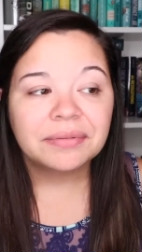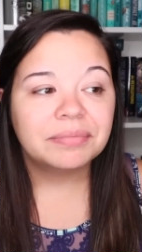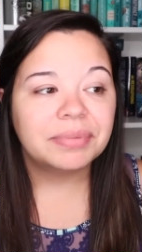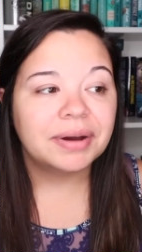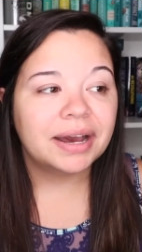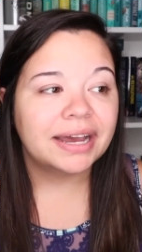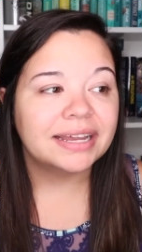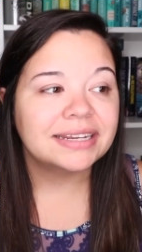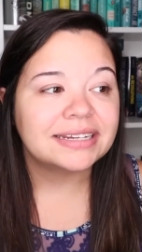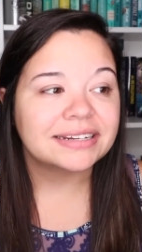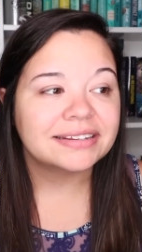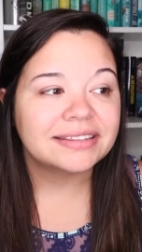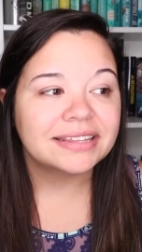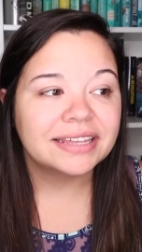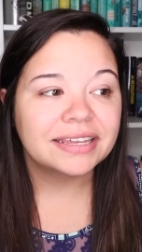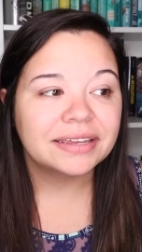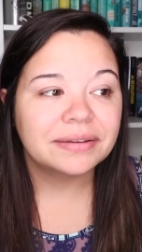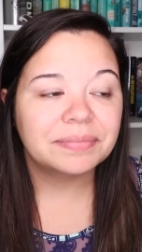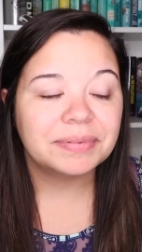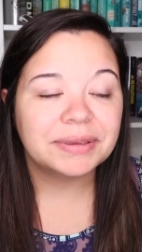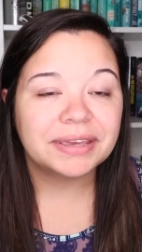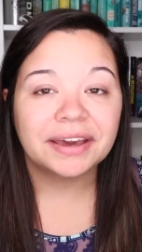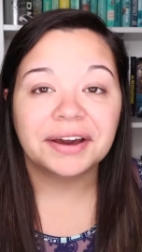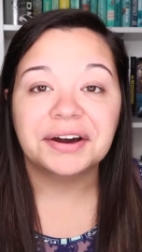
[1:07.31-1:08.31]
but I
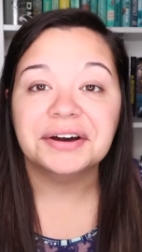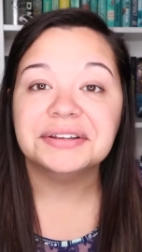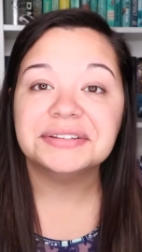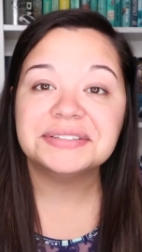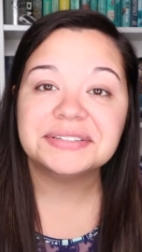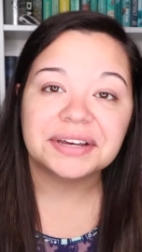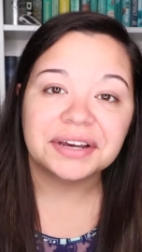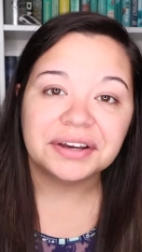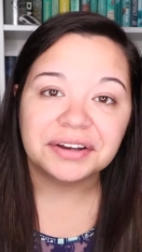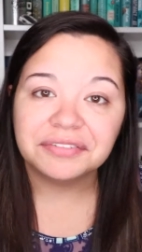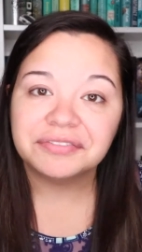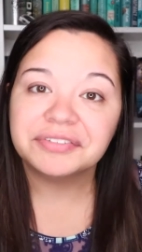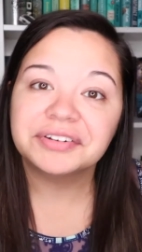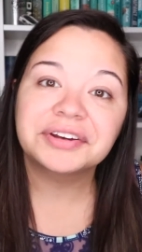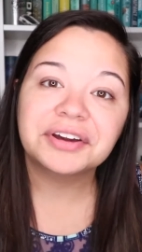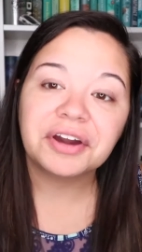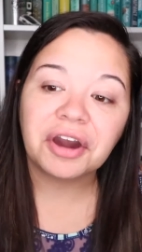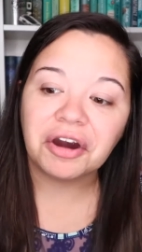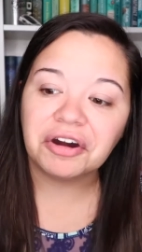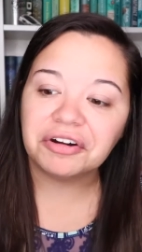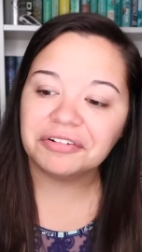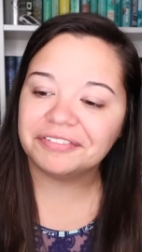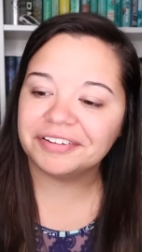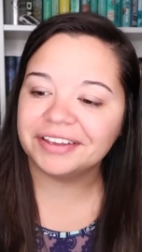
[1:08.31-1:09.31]
think because of
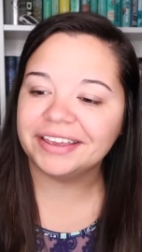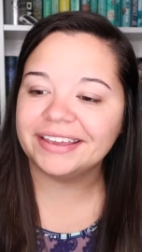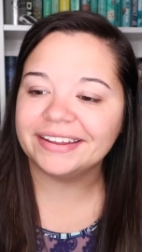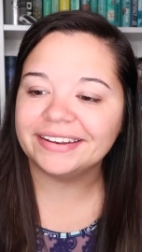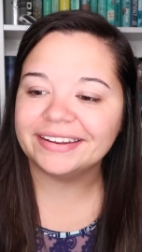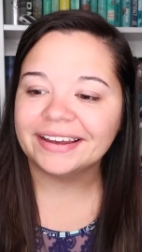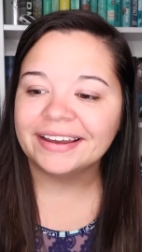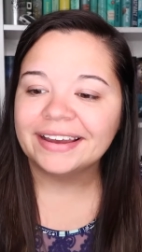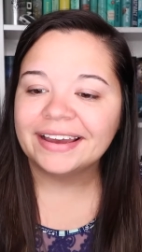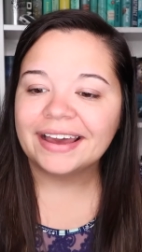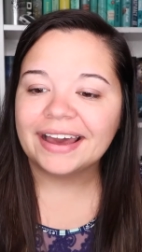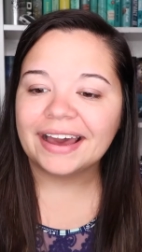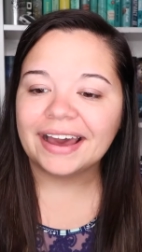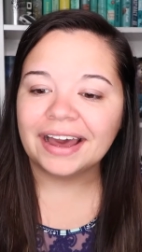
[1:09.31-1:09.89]
COVID,